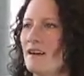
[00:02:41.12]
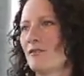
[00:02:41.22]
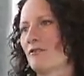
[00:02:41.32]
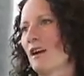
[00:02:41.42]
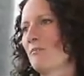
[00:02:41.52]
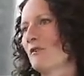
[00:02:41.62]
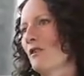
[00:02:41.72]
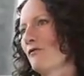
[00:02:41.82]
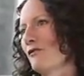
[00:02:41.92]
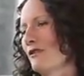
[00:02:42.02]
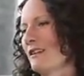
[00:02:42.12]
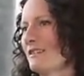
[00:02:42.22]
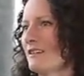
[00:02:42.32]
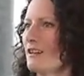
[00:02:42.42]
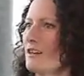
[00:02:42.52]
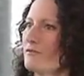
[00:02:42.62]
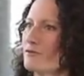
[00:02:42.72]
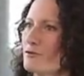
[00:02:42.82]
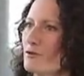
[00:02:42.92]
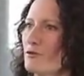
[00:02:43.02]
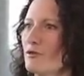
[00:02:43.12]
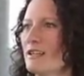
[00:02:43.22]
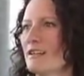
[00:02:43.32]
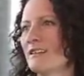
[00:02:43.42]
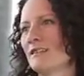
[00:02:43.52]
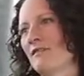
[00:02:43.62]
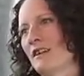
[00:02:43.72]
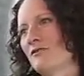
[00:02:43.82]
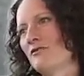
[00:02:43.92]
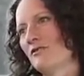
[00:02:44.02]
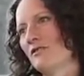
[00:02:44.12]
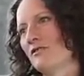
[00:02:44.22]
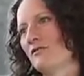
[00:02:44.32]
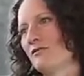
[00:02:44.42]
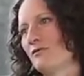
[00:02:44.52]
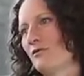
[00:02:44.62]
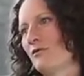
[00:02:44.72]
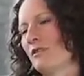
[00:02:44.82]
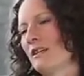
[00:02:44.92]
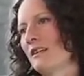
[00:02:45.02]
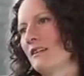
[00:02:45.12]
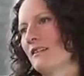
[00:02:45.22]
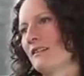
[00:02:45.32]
crime novel and a love story, an adventurous story.